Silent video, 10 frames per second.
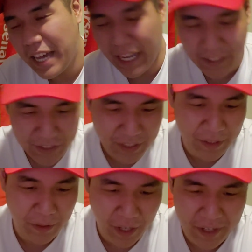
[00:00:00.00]
And
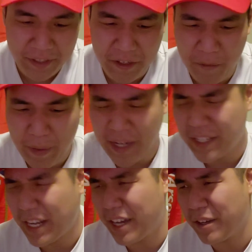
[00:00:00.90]
so Arsenal being
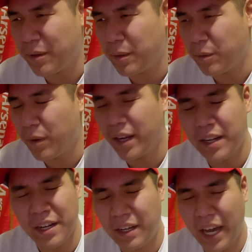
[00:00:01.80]
down
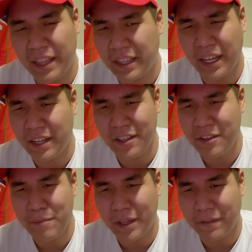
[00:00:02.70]
1-0, I thought,
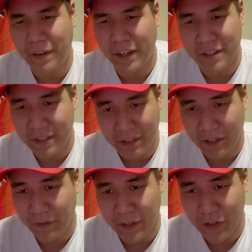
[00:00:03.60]
you motherfuckers
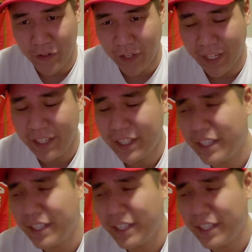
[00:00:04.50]
deserve this shit.